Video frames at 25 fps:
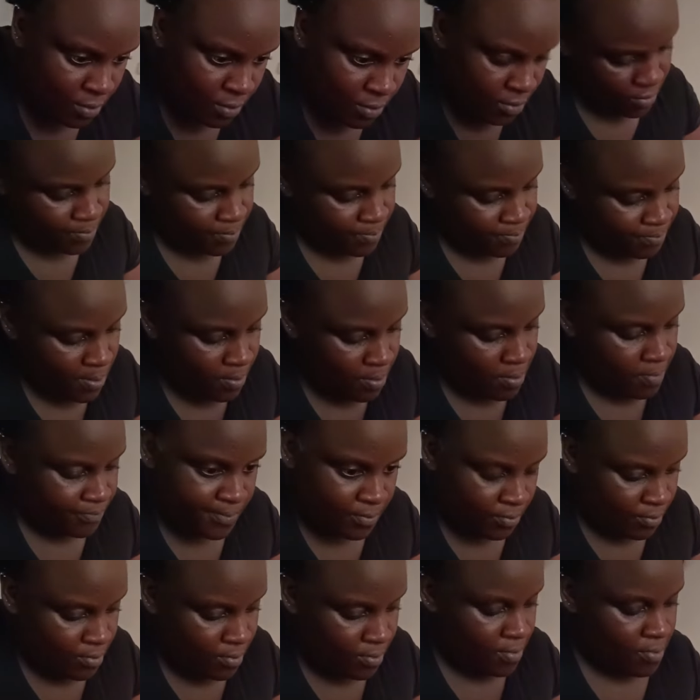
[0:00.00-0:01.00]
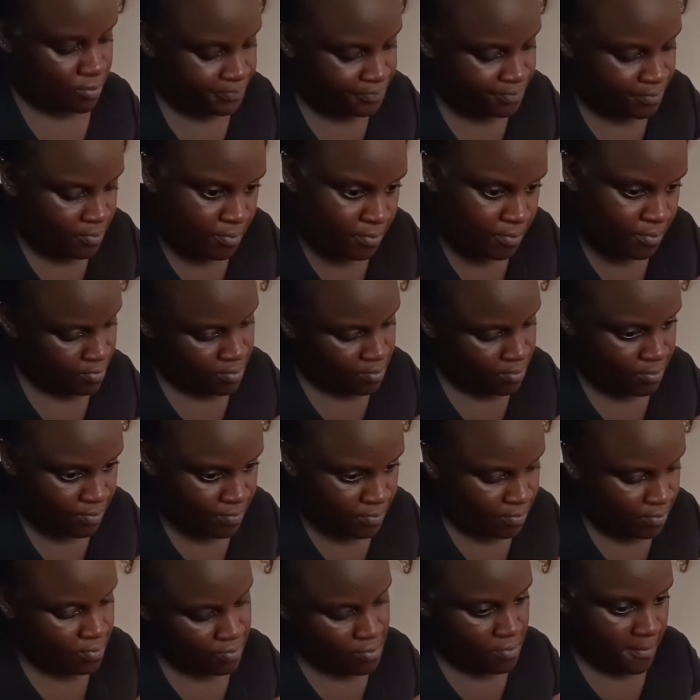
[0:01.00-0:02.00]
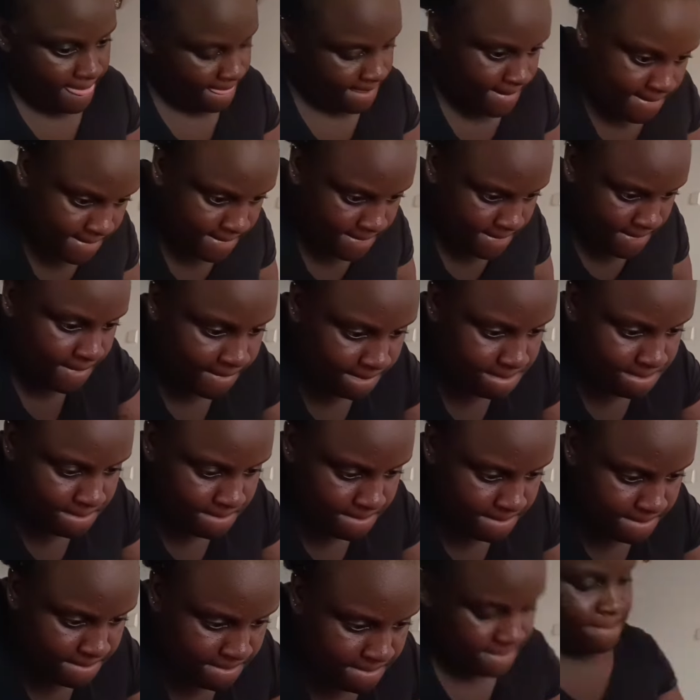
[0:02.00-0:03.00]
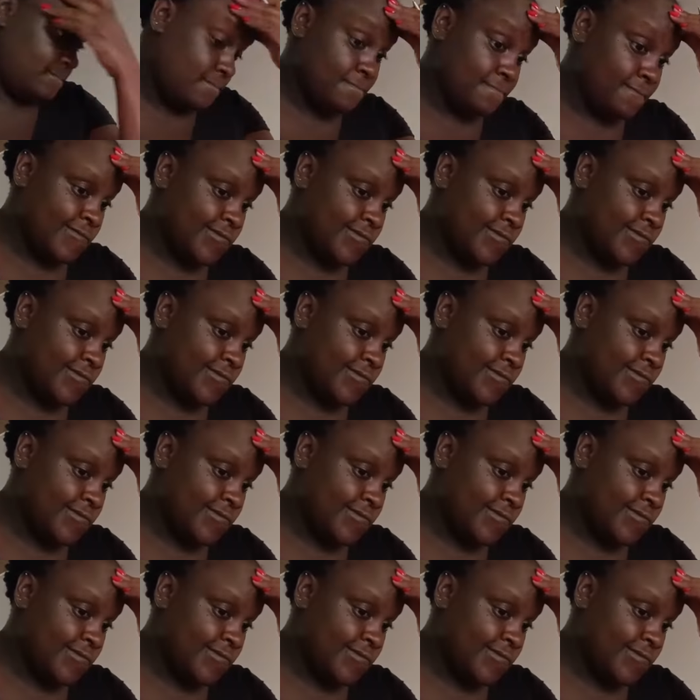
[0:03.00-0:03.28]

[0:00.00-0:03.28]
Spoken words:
and not forget anything or any important